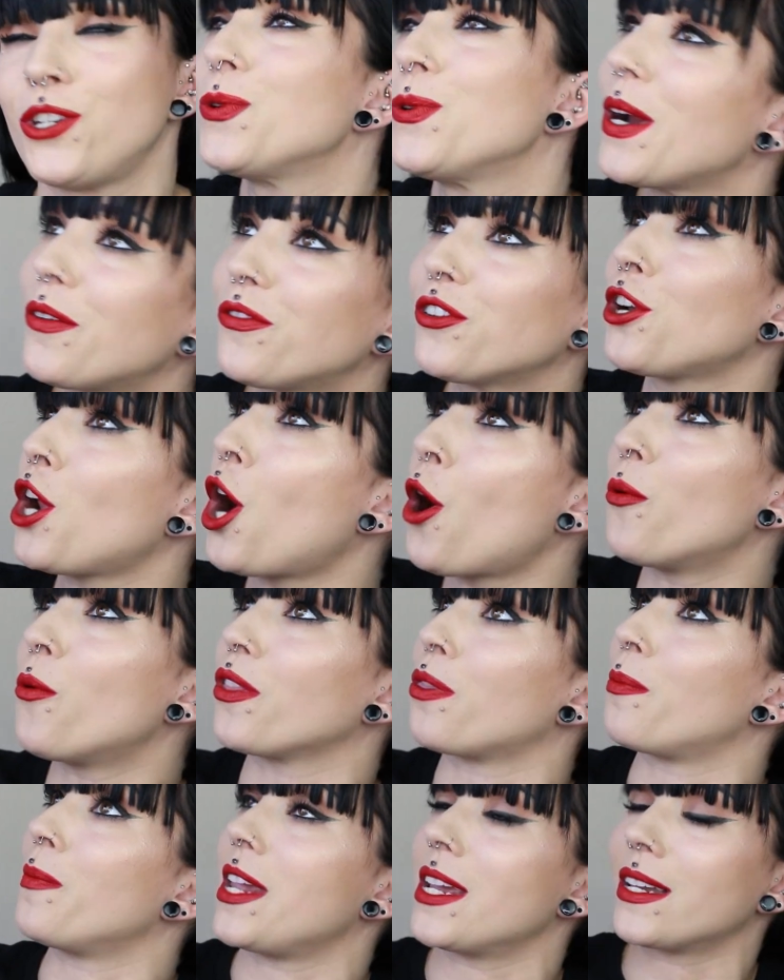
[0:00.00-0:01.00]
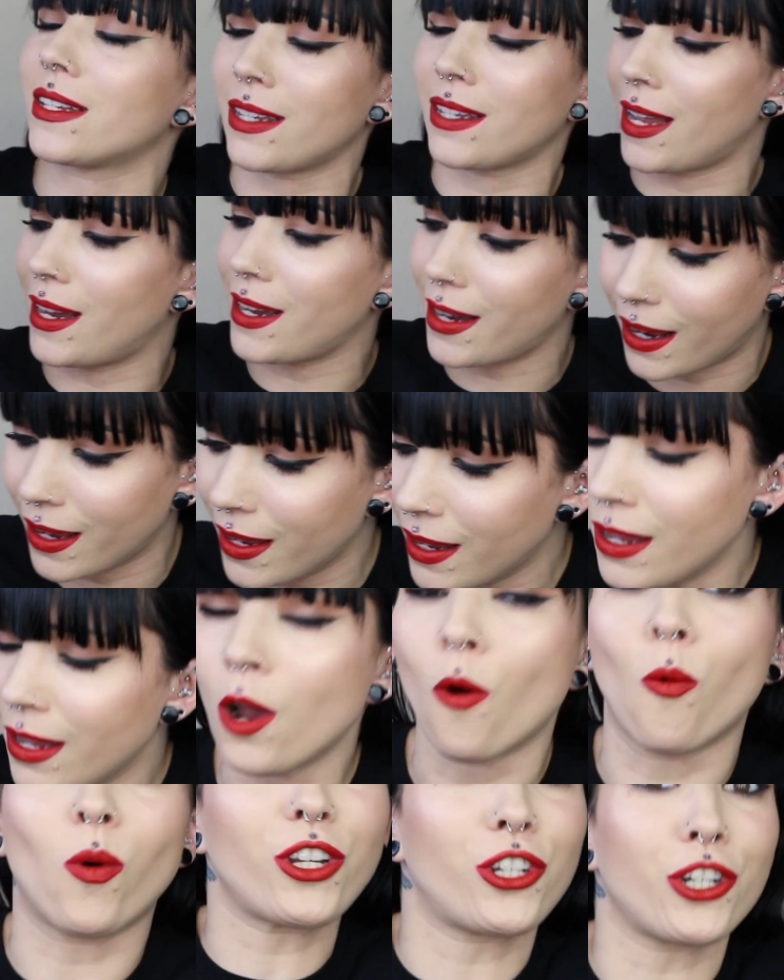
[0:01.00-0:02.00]
You never know with me. It's like,
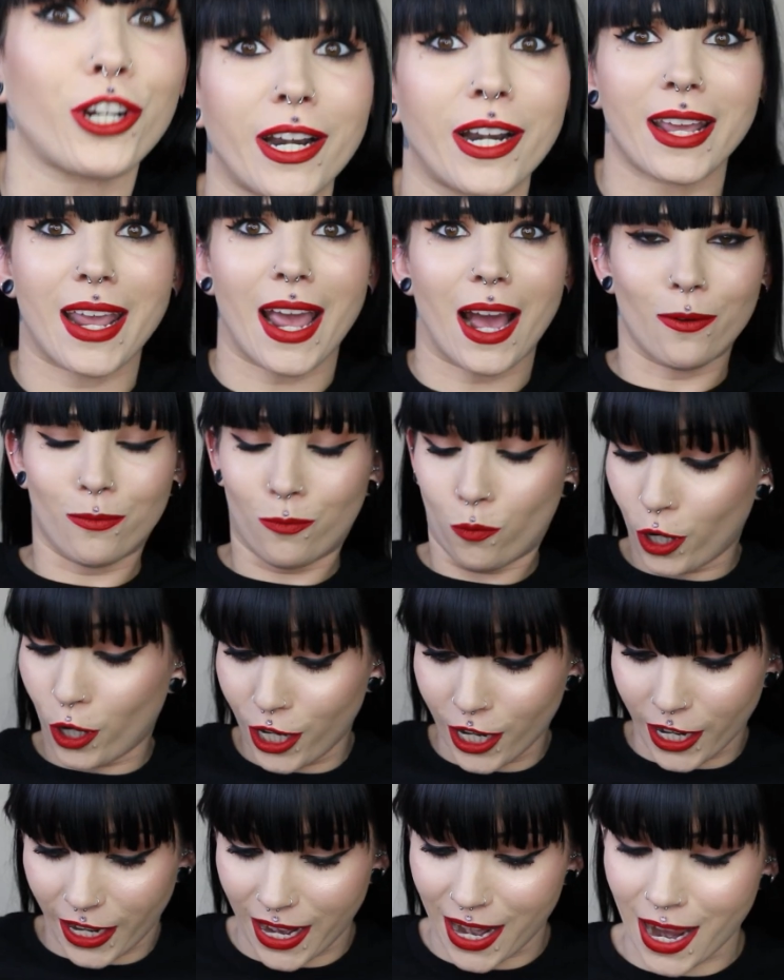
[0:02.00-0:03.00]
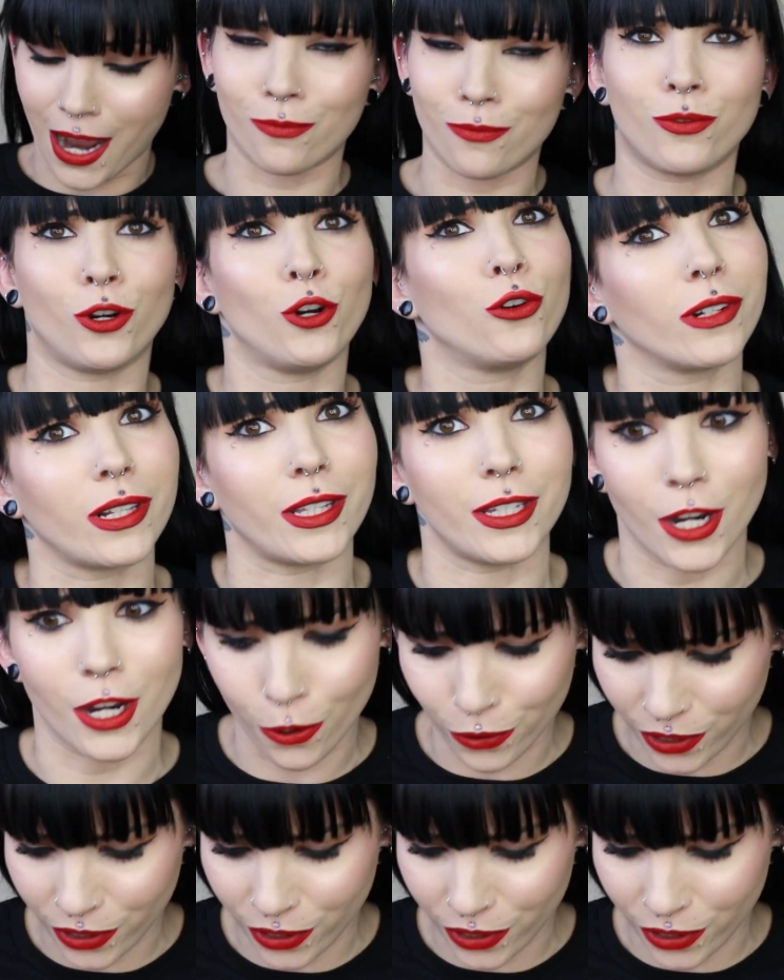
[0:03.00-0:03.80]
what you're gonna get? What are you gonna get? Who really